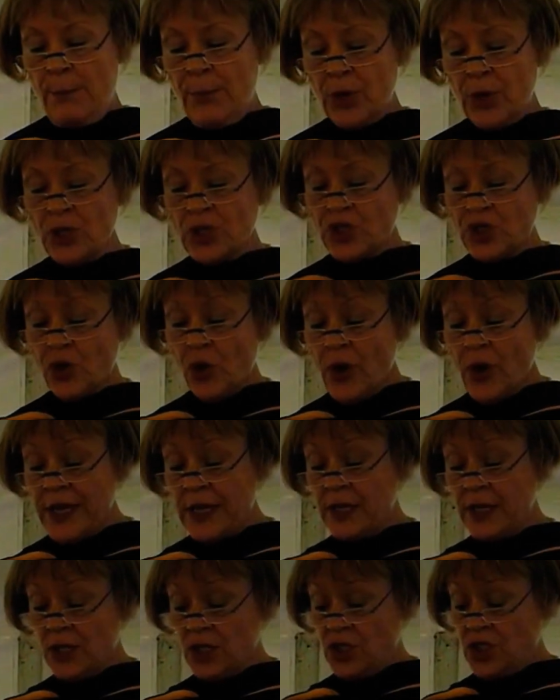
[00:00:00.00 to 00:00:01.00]
Burt
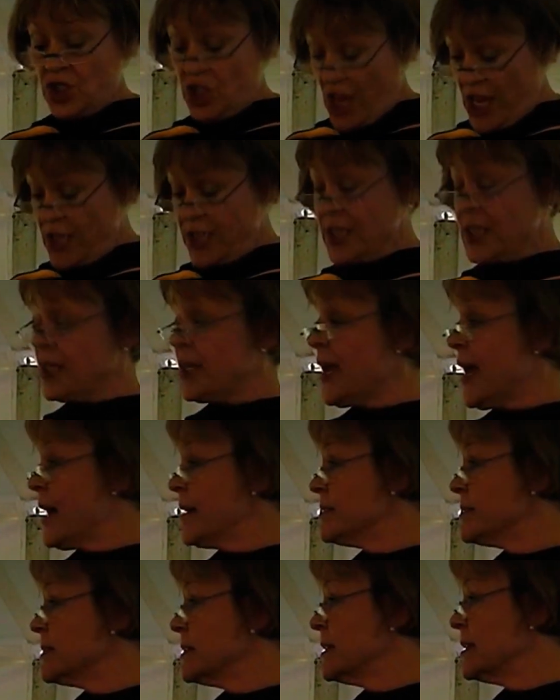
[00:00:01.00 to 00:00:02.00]
joined
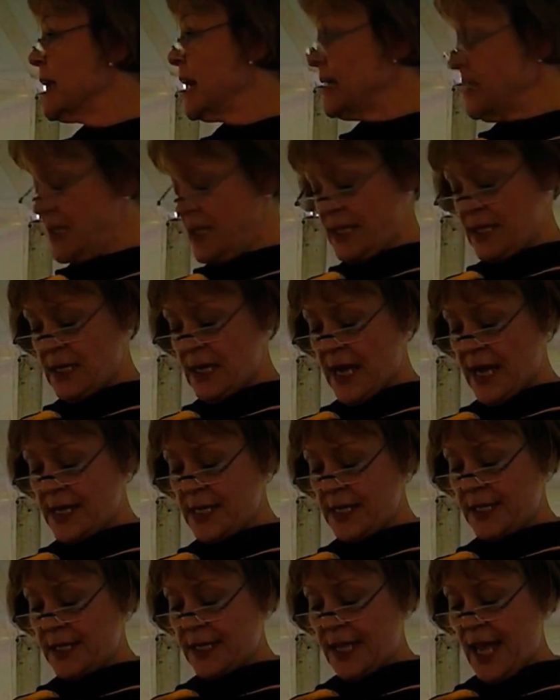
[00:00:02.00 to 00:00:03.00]
JTS in
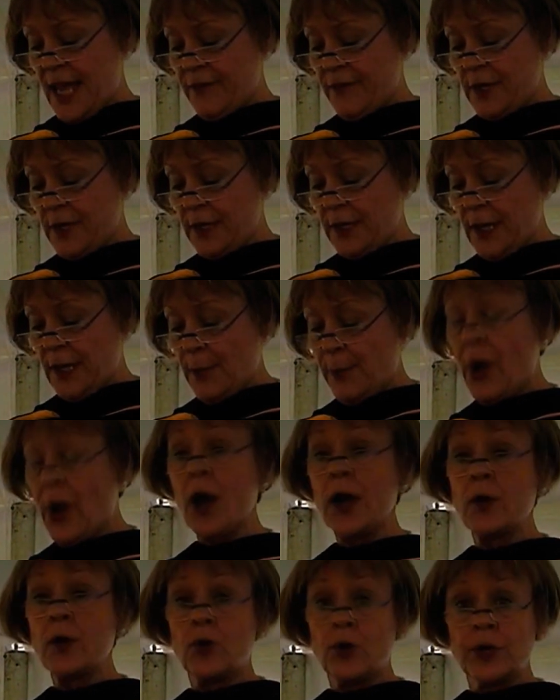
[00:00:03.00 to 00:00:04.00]
1997
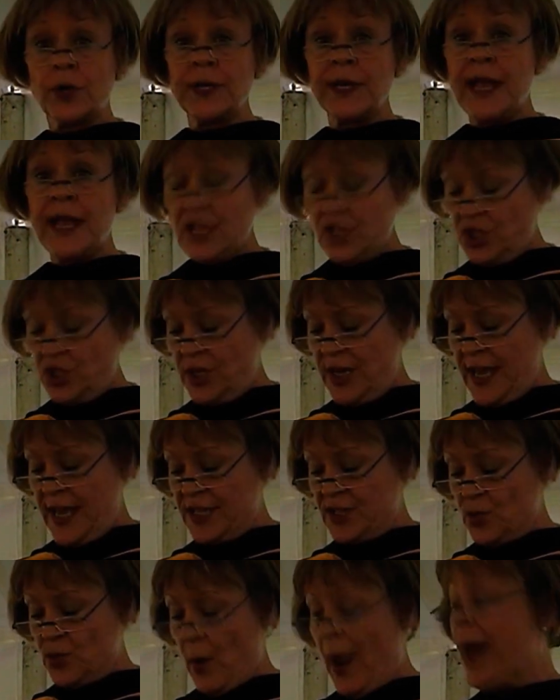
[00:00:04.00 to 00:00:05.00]
upon ordination
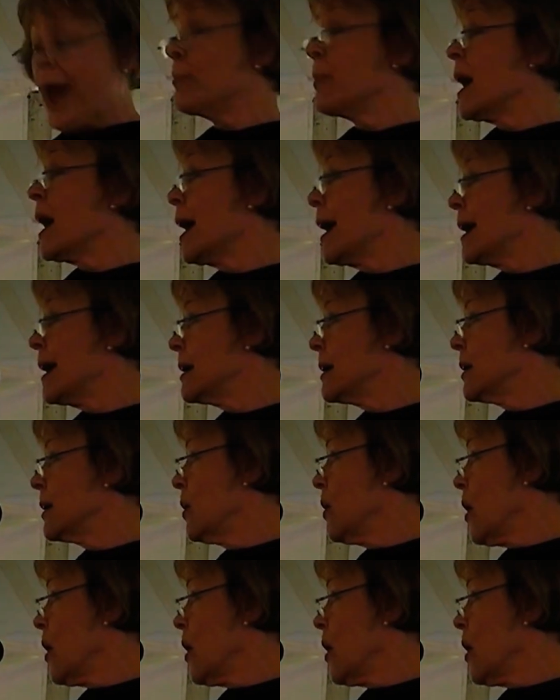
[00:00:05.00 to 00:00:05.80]
as rabbi,